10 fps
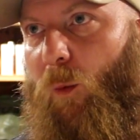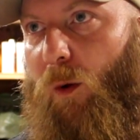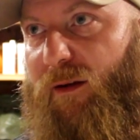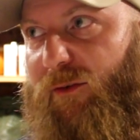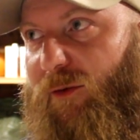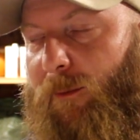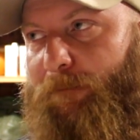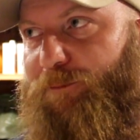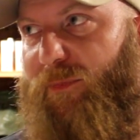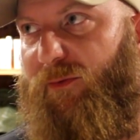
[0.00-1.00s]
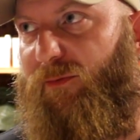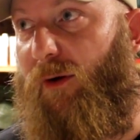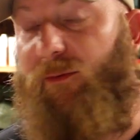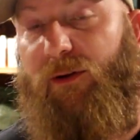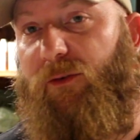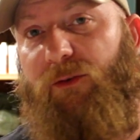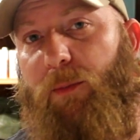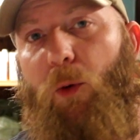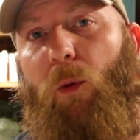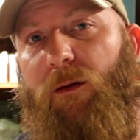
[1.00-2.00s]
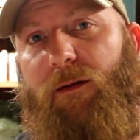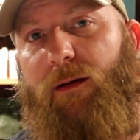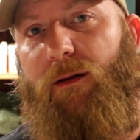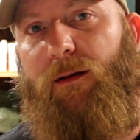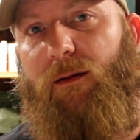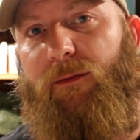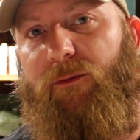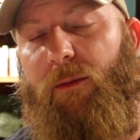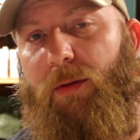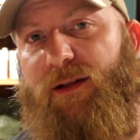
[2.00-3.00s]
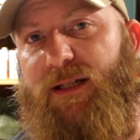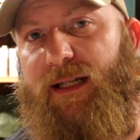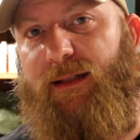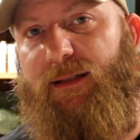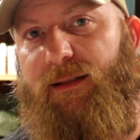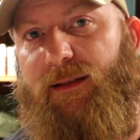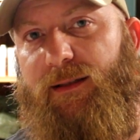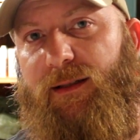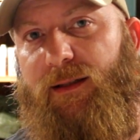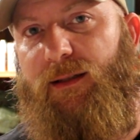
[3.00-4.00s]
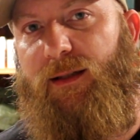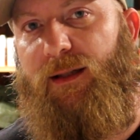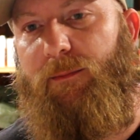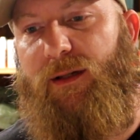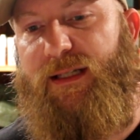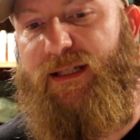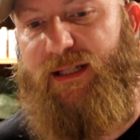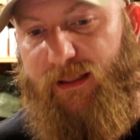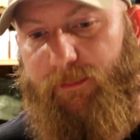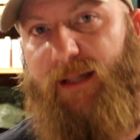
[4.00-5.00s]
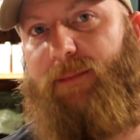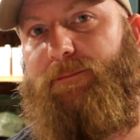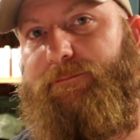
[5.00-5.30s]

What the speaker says: once fervent support for the president. But it's slipping.